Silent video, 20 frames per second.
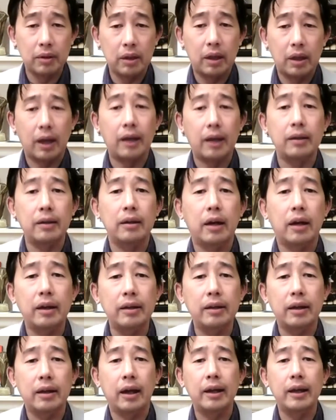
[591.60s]
And
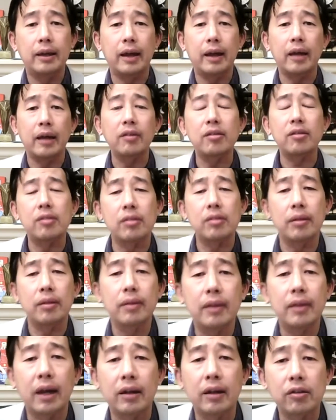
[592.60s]
I guess
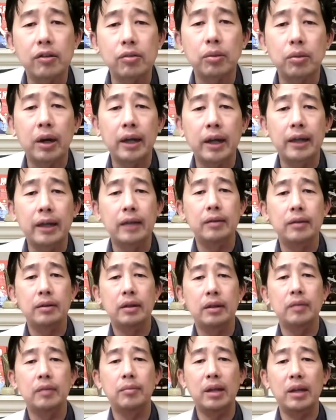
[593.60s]
that's why
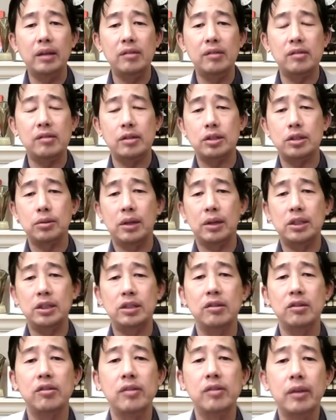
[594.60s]
in many
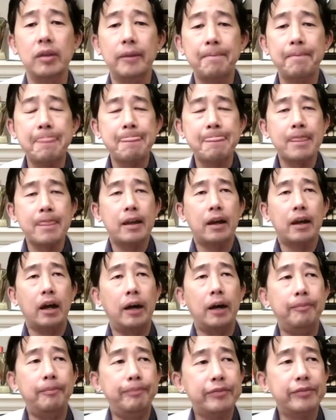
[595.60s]
situations,
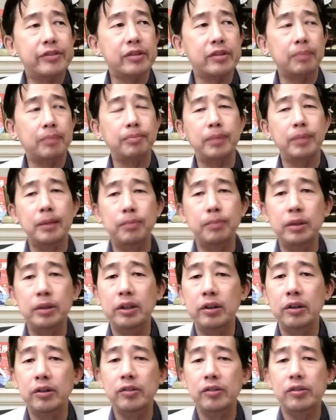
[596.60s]
Some people
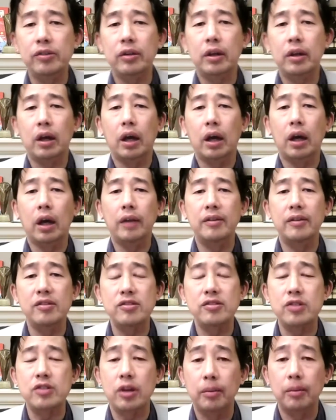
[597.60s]
use this
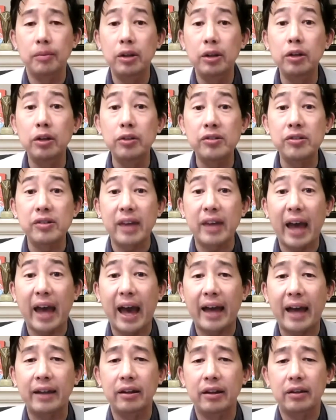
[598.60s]
term loose
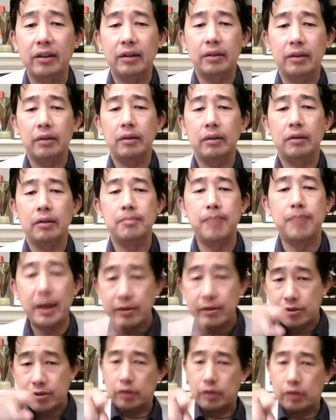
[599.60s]
cannon.
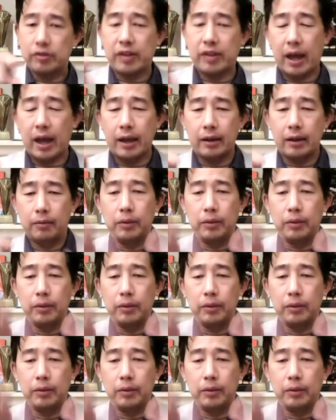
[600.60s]
Ben's a loose cannon.